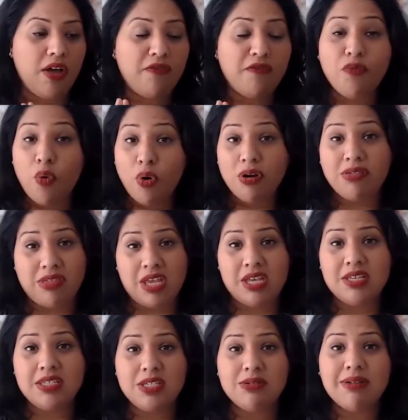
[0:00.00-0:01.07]
4
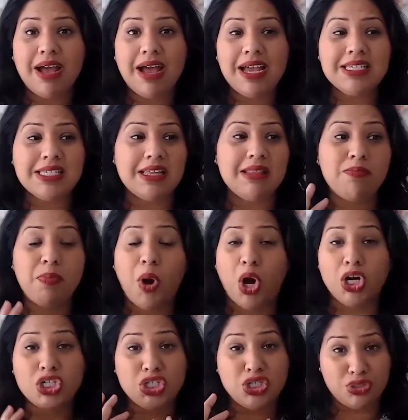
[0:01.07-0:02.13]
things, you guys, in
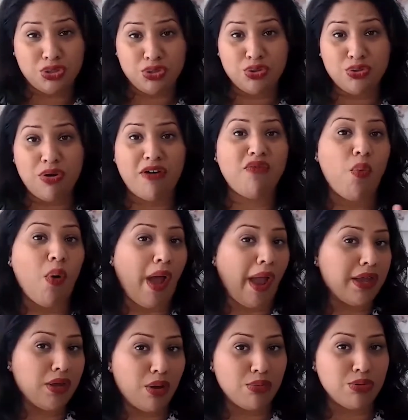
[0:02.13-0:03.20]
part 2 of
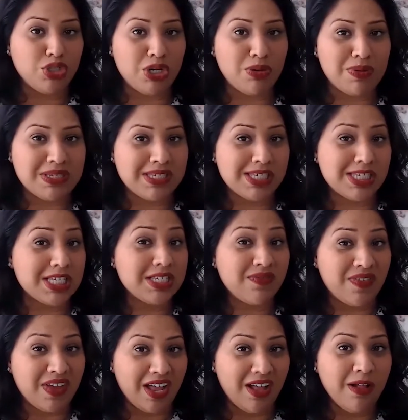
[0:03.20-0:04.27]
why coaching businesses
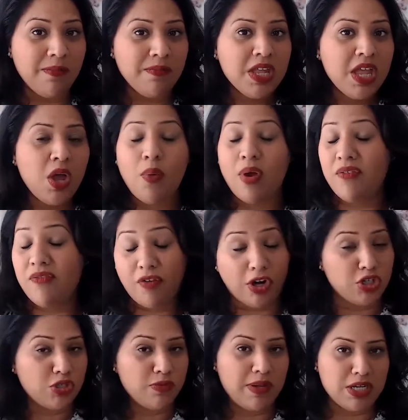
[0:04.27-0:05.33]
fail, why far
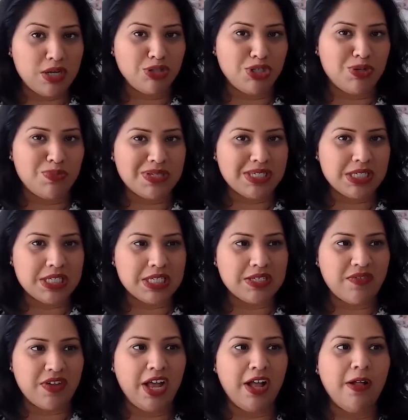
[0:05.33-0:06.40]
too many coaching businesses
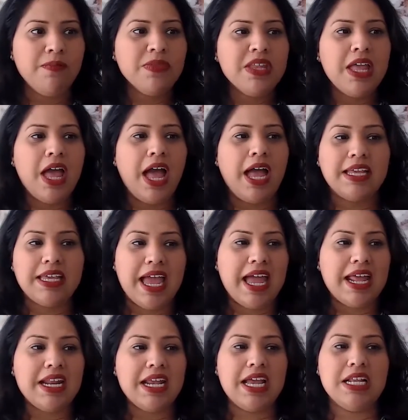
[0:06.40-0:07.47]
fail.
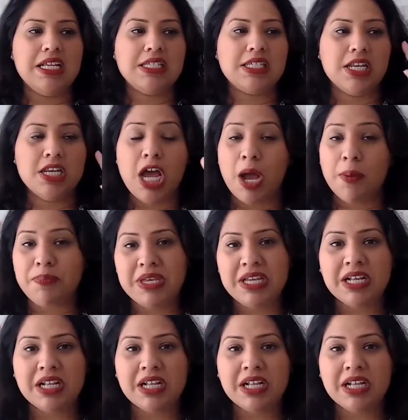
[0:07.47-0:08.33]
Again, it is not being